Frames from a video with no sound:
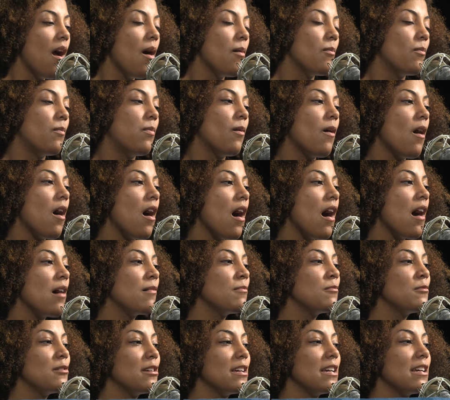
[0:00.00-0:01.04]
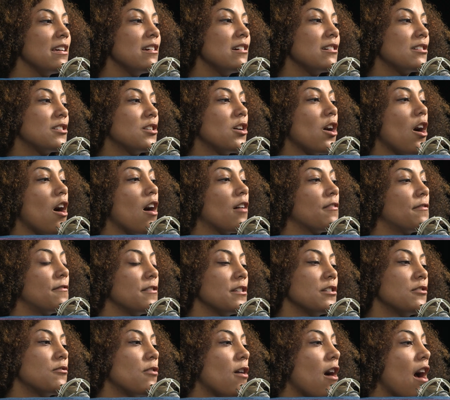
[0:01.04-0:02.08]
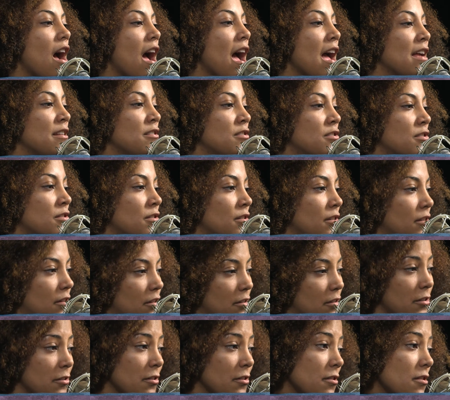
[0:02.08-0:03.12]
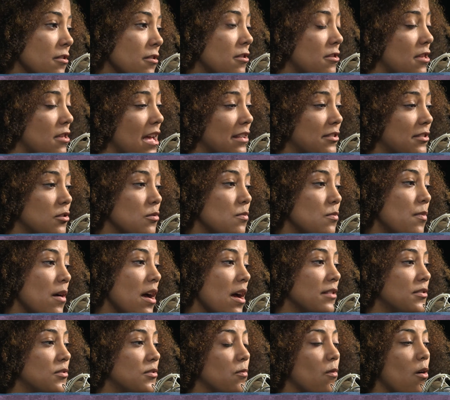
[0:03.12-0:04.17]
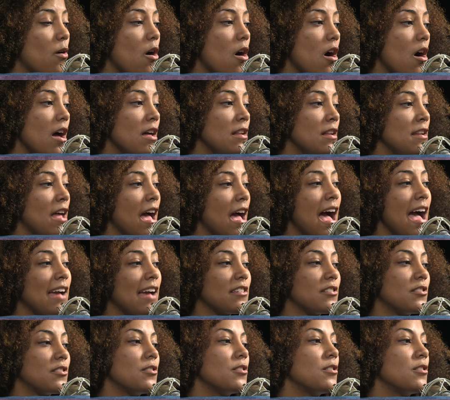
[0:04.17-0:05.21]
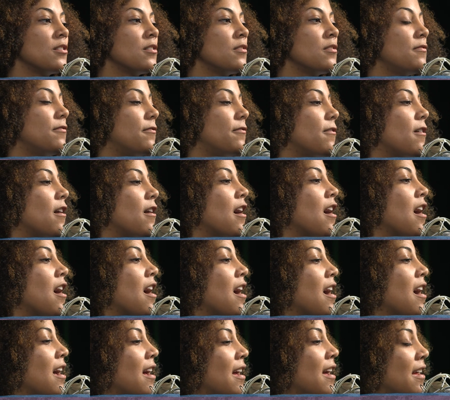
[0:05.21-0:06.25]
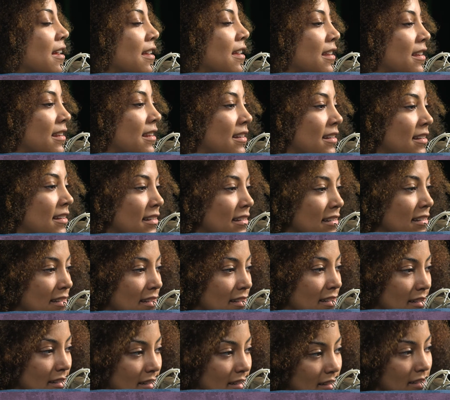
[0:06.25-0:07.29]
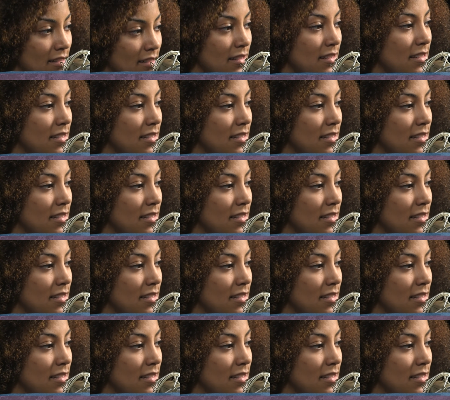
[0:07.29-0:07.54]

Bought me a coffee grinder, that's the best one I could find.